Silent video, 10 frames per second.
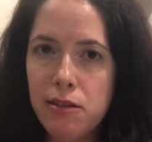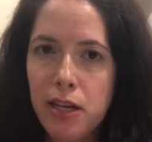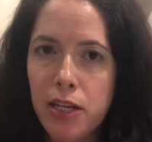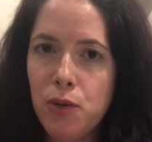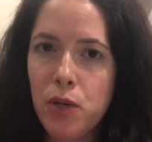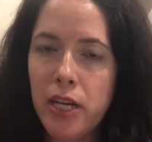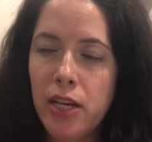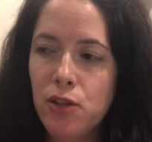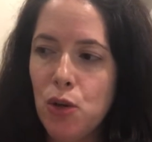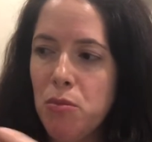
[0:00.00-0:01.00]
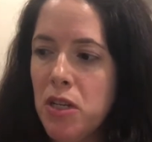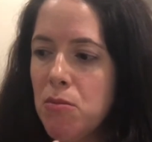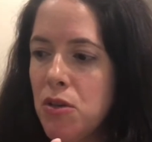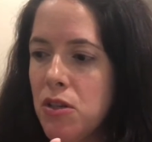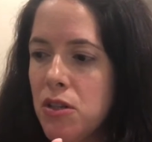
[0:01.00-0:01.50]
Like you could get so many
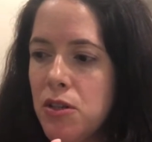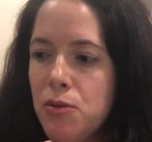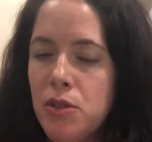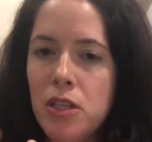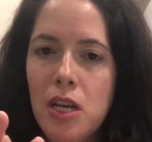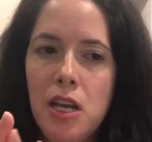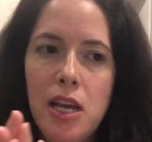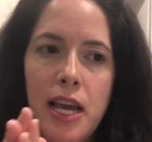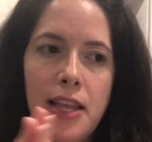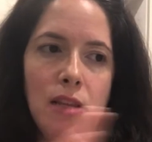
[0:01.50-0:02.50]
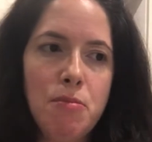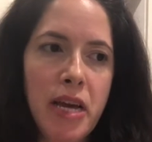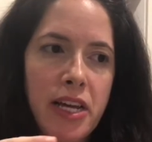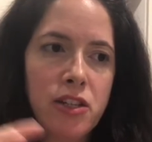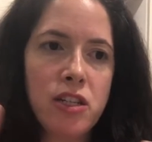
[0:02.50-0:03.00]
balloons in the
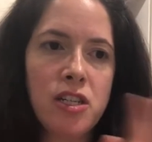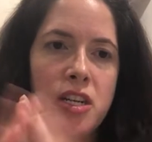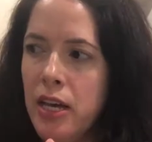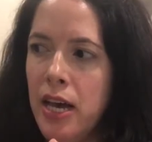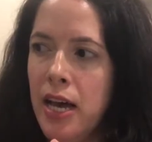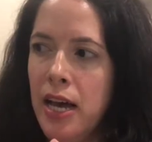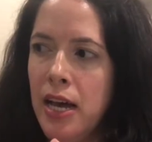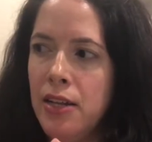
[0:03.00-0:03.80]
banner and